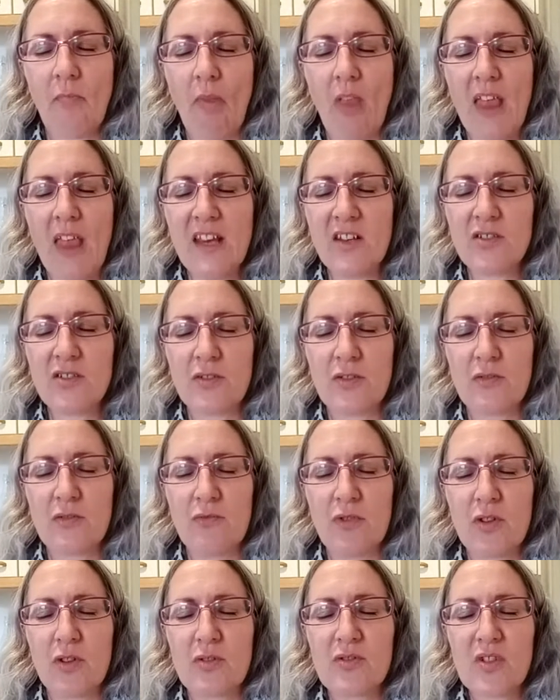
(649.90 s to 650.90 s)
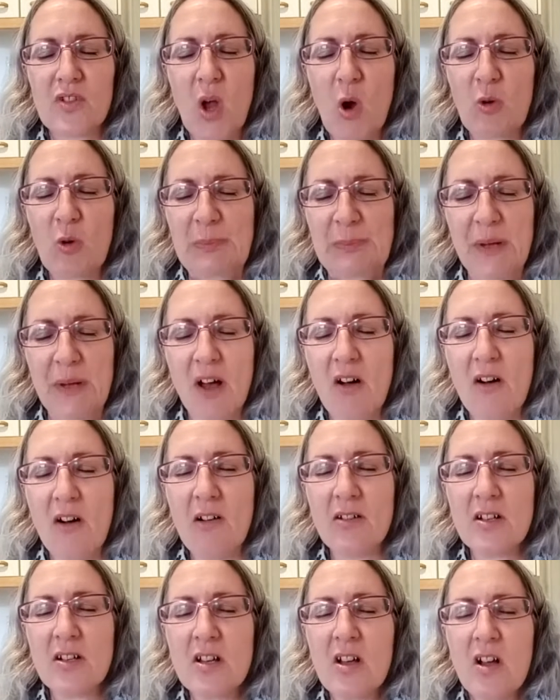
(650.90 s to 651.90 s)
Each of the runes hold
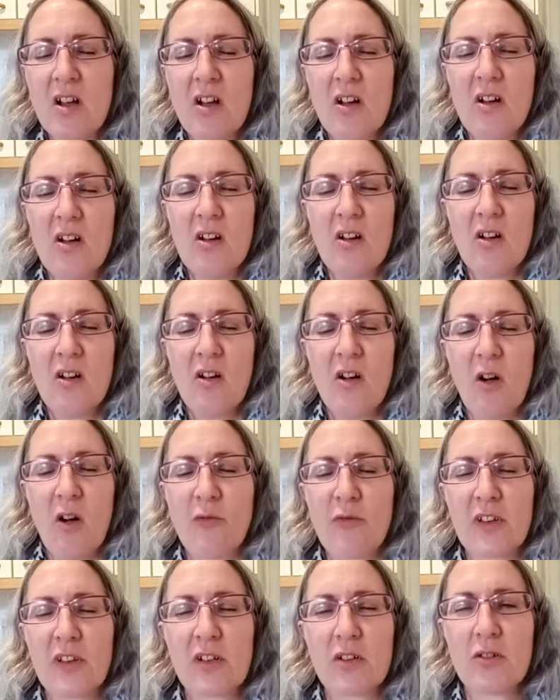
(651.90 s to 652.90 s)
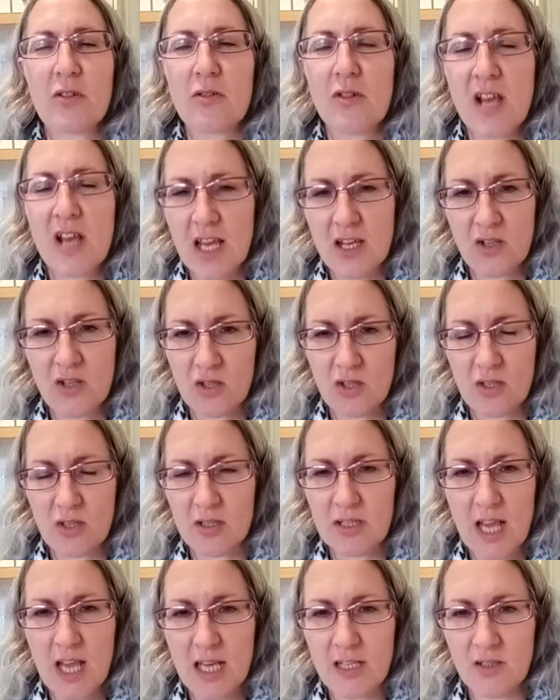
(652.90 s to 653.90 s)
part of the
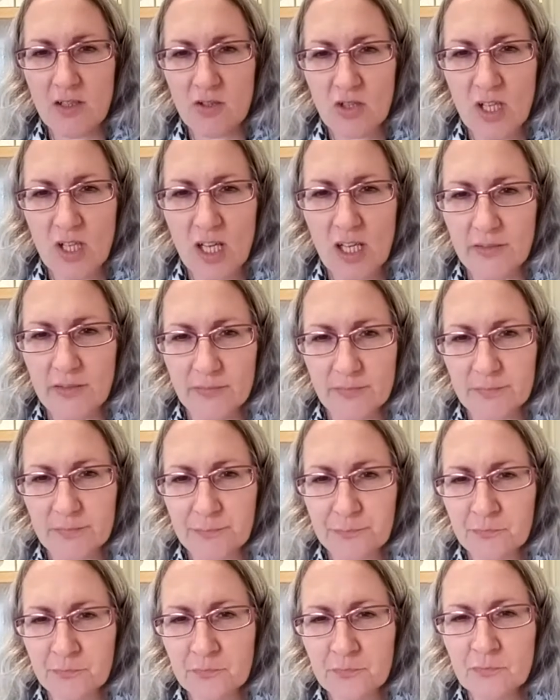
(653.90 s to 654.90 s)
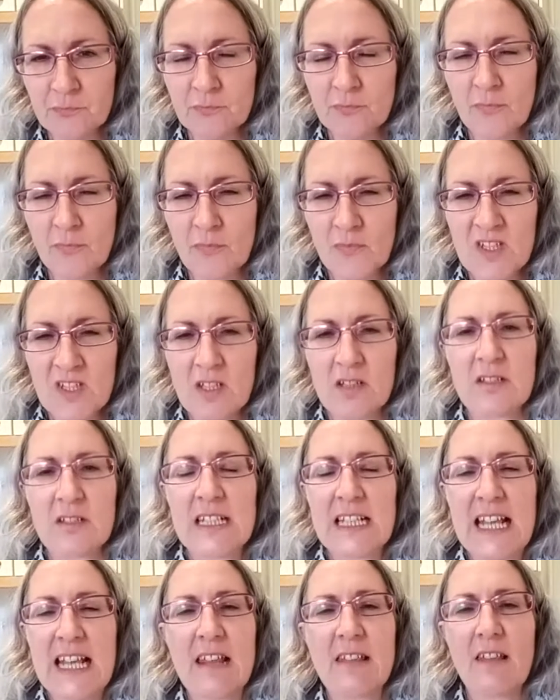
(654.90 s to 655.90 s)
creation energy. So
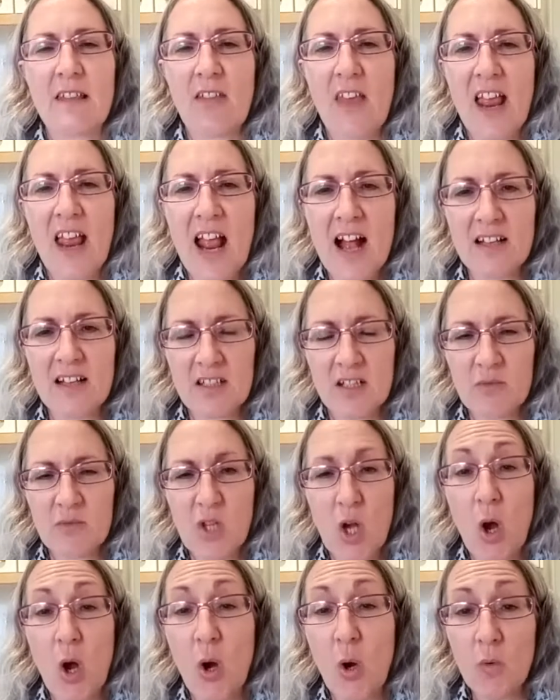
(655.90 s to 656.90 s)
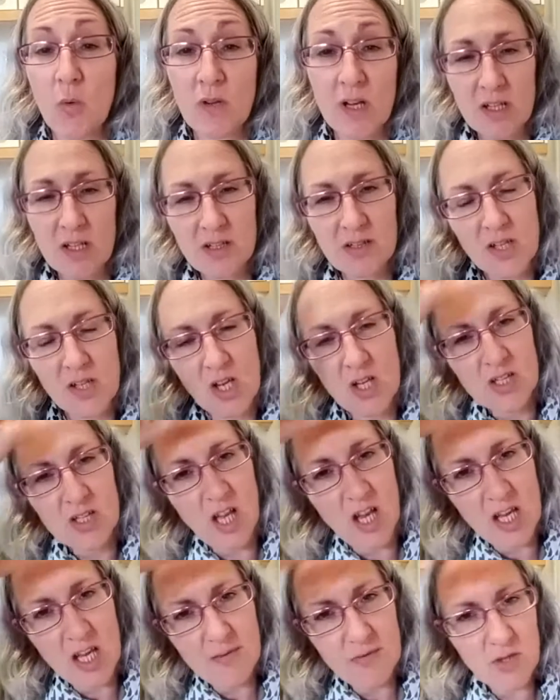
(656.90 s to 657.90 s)
together they add up to wholeness.
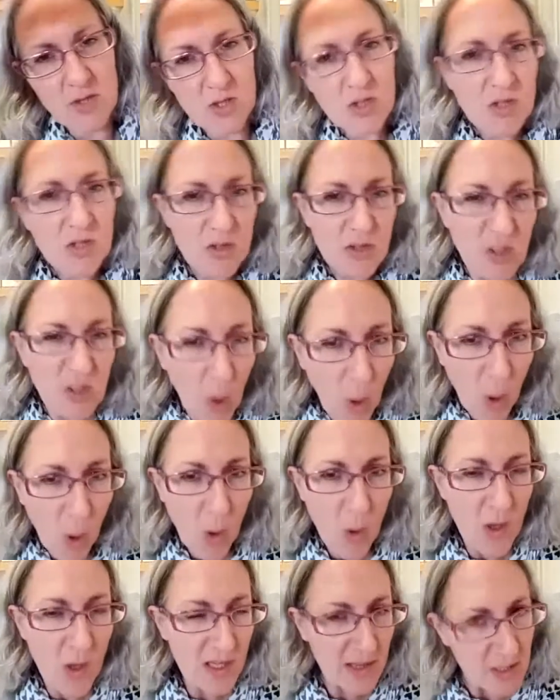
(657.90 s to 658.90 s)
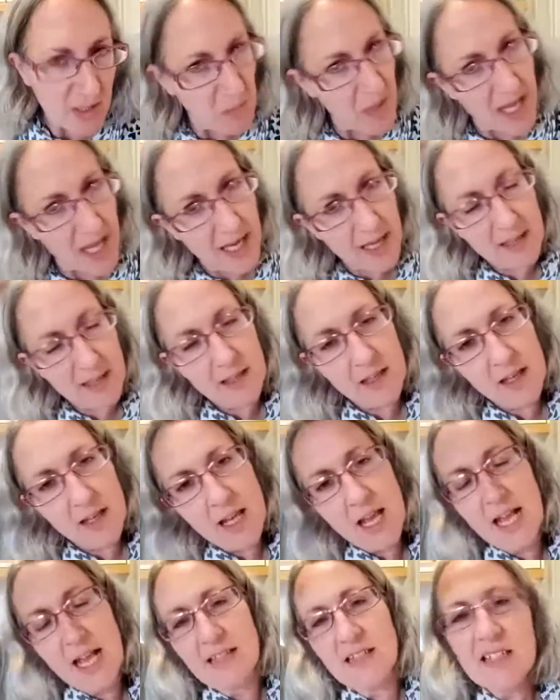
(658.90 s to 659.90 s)
So even just calling them in
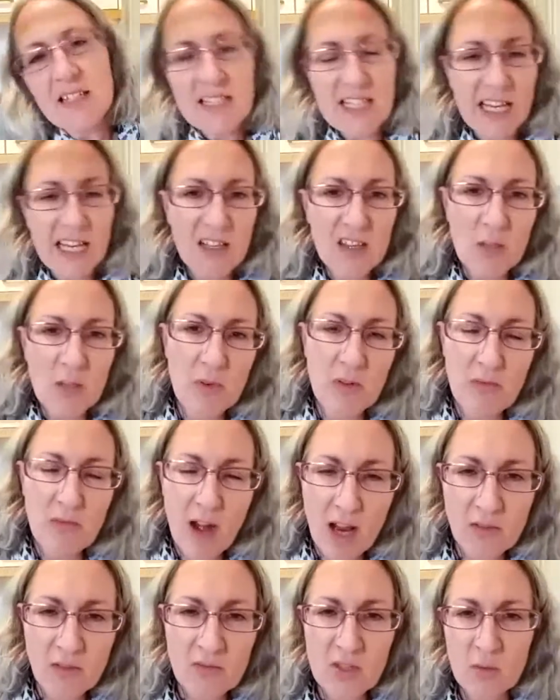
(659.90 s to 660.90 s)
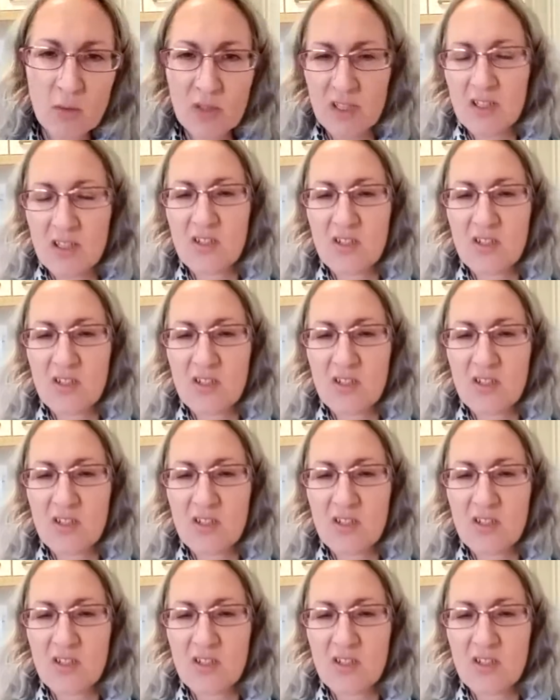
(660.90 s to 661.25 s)
and singing them around you in a